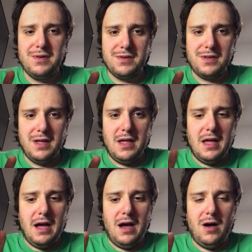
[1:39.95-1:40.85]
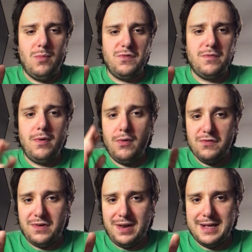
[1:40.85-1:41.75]
Harmon um,
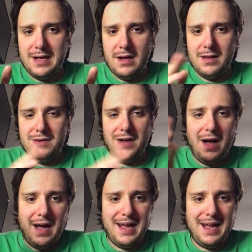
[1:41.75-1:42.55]
supposedly uh,